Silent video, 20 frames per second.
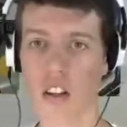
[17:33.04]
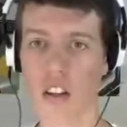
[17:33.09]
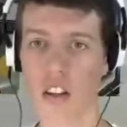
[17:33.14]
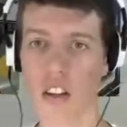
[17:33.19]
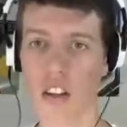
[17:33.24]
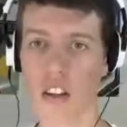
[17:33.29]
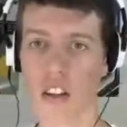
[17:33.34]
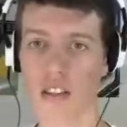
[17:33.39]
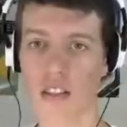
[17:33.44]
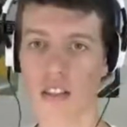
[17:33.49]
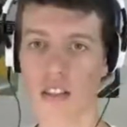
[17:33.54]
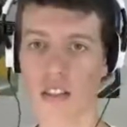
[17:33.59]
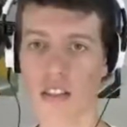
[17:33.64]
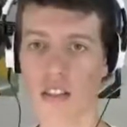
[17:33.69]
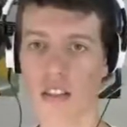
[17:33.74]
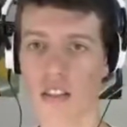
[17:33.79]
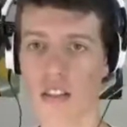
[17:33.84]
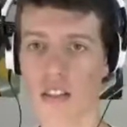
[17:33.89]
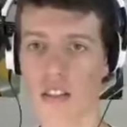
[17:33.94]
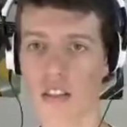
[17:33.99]

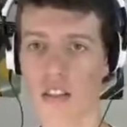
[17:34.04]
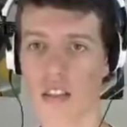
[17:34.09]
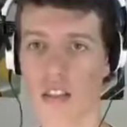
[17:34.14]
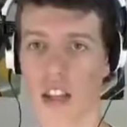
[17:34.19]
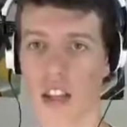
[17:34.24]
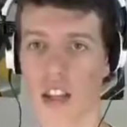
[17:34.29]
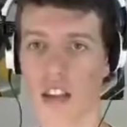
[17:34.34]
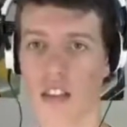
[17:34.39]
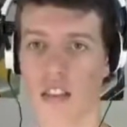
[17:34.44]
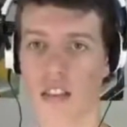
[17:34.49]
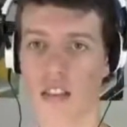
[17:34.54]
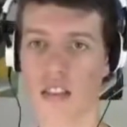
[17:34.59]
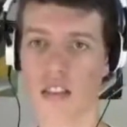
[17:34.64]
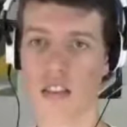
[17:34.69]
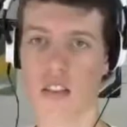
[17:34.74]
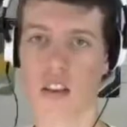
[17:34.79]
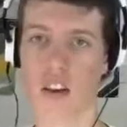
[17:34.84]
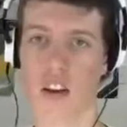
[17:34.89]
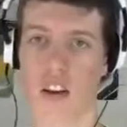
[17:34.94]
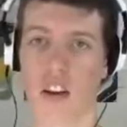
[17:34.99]
This taking us...
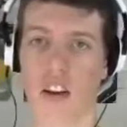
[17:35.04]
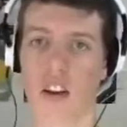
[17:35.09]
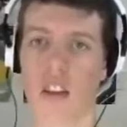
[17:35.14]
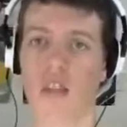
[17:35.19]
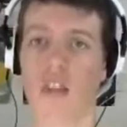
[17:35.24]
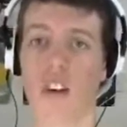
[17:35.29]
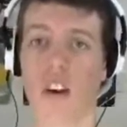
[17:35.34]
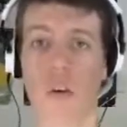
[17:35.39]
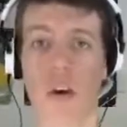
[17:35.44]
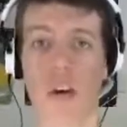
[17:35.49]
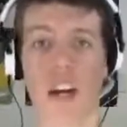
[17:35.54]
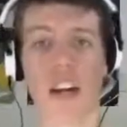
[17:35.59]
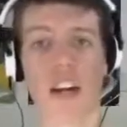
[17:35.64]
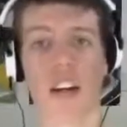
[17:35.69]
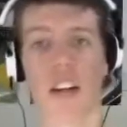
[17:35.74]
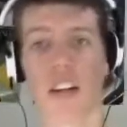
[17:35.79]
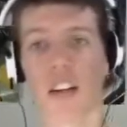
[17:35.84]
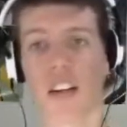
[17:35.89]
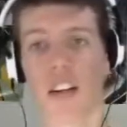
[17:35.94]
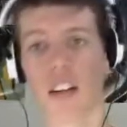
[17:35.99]
no, wrong way.
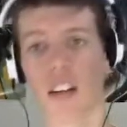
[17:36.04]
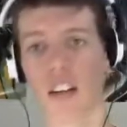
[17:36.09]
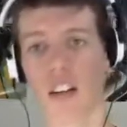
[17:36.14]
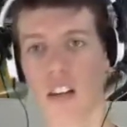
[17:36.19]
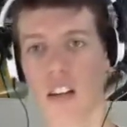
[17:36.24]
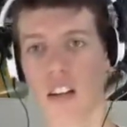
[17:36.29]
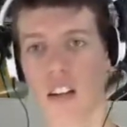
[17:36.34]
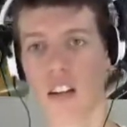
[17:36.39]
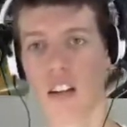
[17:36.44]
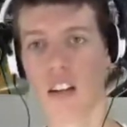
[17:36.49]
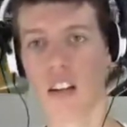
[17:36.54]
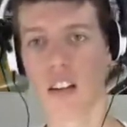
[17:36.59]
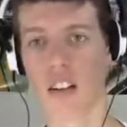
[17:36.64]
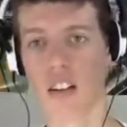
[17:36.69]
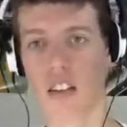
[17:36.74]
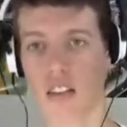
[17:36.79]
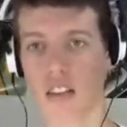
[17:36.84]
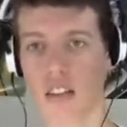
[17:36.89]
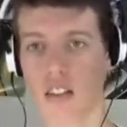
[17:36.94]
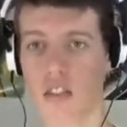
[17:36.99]

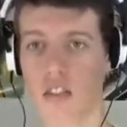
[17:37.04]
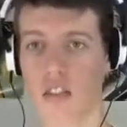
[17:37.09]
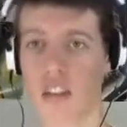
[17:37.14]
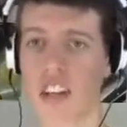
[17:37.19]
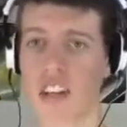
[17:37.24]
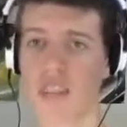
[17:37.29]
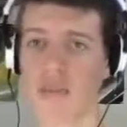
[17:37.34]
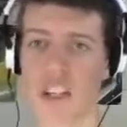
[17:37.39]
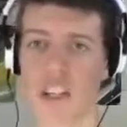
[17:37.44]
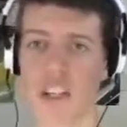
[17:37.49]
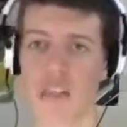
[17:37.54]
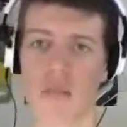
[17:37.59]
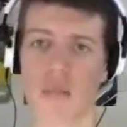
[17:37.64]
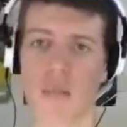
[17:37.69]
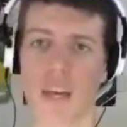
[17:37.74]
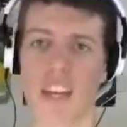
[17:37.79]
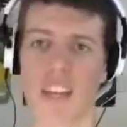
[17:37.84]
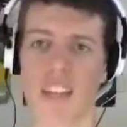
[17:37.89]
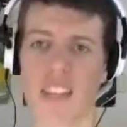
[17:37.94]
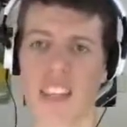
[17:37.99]
This three-dimensional
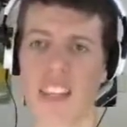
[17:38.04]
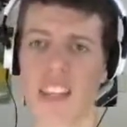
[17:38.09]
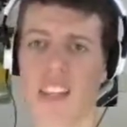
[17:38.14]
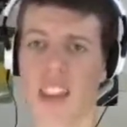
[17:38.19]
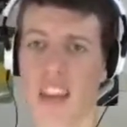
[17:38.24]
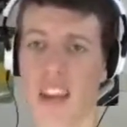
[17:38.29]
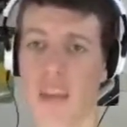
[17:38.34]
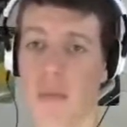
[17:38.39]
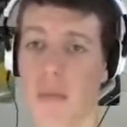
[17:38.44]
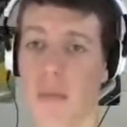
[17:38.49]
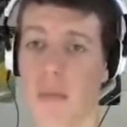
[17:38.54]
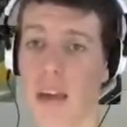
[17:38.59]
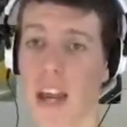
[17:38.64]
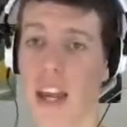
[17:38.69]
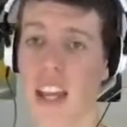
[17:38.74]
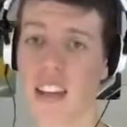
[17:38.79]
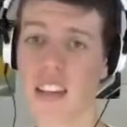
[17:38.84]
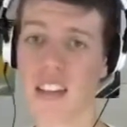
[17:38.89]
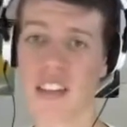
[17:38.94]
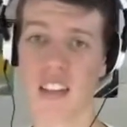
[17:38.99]
maze is
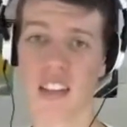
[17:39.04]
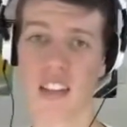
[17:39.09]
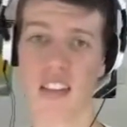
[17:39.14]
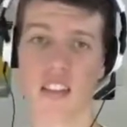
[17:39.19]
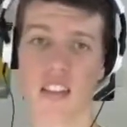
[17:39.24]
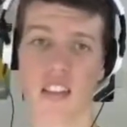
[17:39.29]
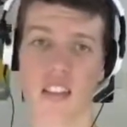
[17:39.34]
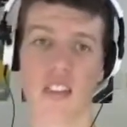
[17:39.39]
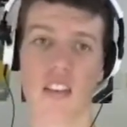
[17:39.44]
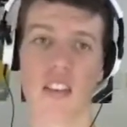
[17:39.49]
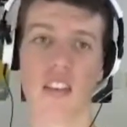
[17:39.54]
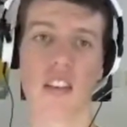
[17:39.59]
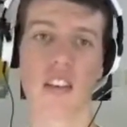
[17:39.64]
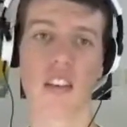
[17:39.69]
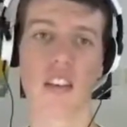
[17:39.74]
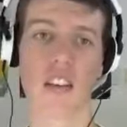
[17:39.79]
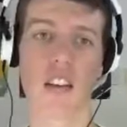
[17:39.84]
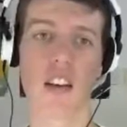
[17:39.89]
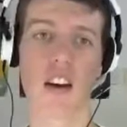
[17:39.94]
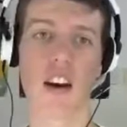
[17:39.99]
amazing.
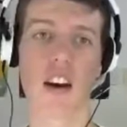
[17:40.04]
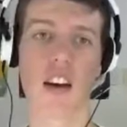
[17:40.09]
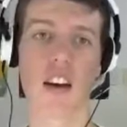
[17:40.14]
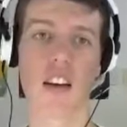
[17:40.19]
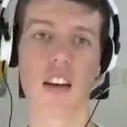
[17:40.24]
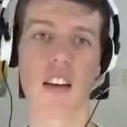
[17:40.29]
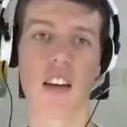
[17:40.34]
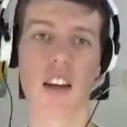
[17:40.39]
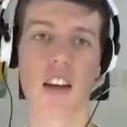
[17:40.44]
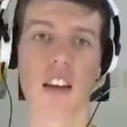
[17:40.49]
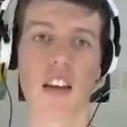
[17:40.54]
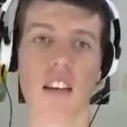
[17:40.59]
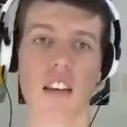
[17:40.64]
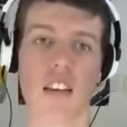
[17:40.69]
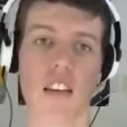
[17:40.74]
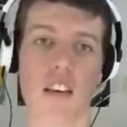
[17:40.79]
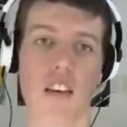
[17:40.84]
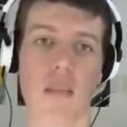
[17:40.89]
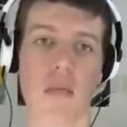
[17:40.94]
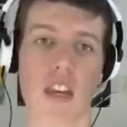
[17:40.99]
Huh? Get it?
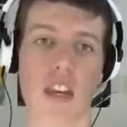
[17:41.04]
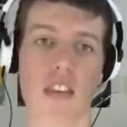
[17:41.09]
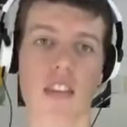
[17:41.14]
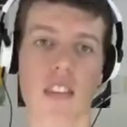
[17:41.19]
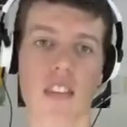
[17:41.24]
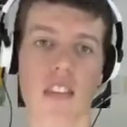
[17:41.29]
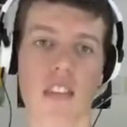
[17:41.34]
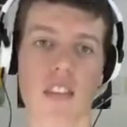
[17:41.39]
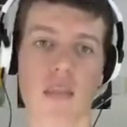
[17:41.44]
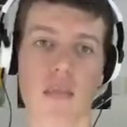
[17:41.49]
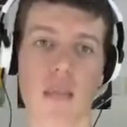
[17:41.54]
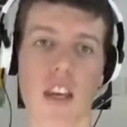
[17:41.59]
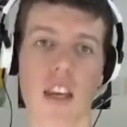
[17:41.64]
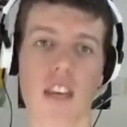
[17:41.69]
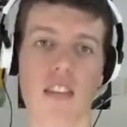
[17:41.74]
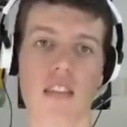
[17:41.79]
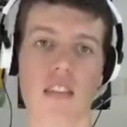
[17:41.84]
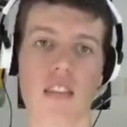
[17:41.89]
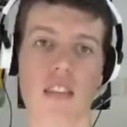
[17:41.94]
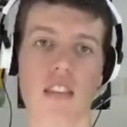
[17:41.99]
Amazing?
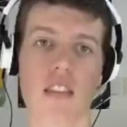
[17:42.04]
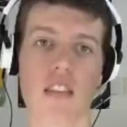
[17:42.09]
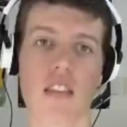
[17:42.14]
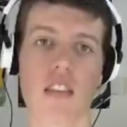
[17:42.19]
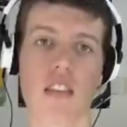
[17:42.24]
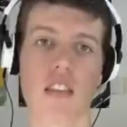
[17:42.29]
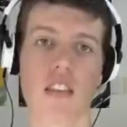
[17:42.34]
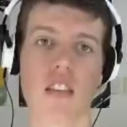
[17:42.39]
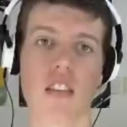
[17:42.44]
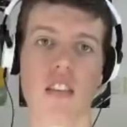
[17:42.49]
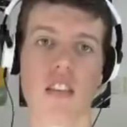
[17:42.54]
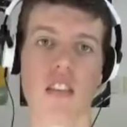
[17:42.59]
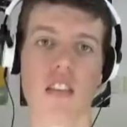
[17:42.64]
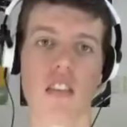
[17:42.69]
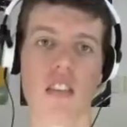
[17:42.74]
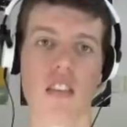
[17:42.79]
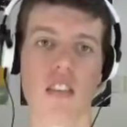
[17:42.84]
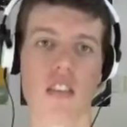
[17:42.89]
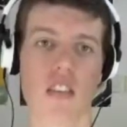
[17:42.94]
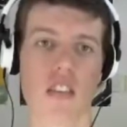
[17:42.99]
Maze?
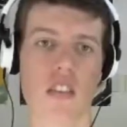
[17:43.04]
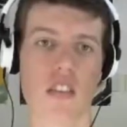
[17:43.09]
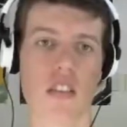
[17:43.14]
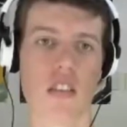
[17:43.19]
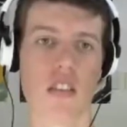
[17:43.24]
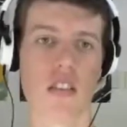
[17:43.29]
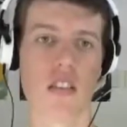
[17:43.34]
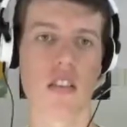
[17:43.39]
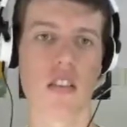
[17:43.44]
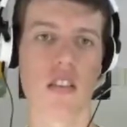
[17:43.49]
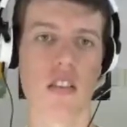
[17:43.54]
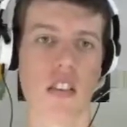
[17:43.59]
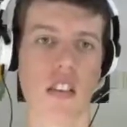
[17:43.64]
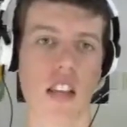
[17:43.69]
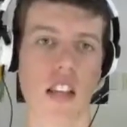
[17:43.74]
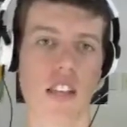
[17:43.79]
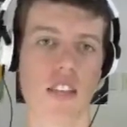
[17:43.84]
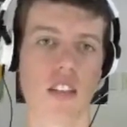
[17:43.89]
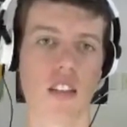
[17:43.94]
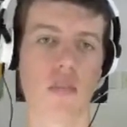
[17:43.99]
So
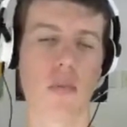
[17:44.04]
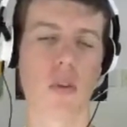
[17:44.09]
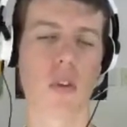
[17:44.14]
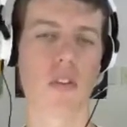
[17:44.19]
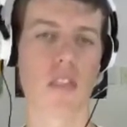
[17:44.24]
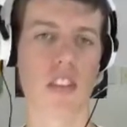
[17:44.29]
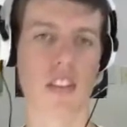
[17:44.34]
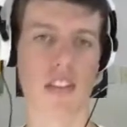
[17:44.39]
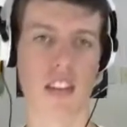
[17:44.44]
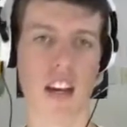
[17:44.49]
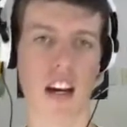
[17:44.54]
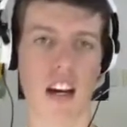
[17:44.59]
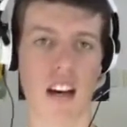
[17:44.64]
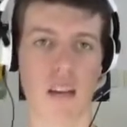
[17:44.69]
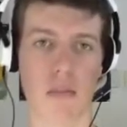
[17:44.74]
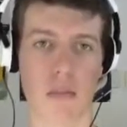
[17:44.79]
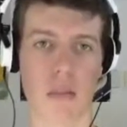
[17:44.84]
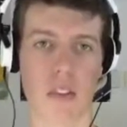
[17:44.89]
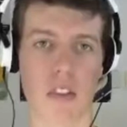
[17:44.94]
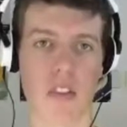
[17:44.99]
that teleports us
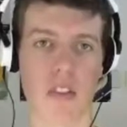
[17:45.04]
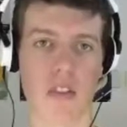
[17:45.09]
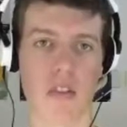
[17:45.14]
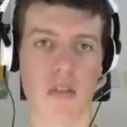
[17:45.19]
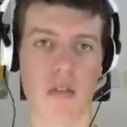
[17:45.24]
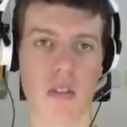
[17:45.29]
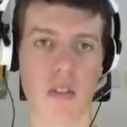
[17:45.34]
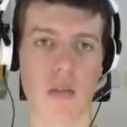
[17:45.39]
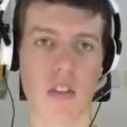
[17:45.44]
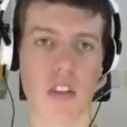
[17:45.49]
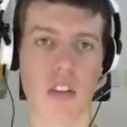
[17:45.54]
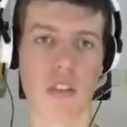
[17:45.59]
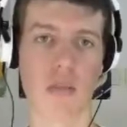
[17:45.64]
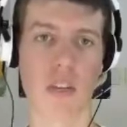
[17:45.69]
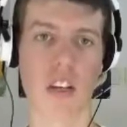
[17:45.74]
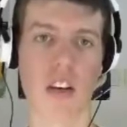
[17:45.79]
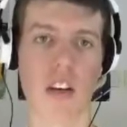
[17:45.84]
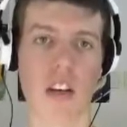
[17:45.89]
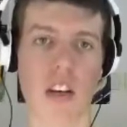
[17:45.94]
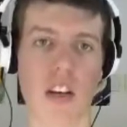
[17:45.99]
up. Do we want to be
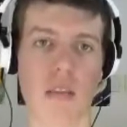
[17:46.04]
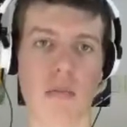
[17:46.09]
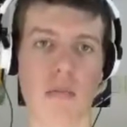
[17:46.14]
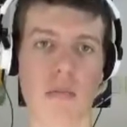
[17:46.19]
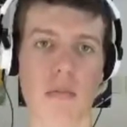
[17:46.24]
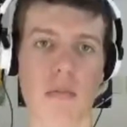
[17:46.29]
going up?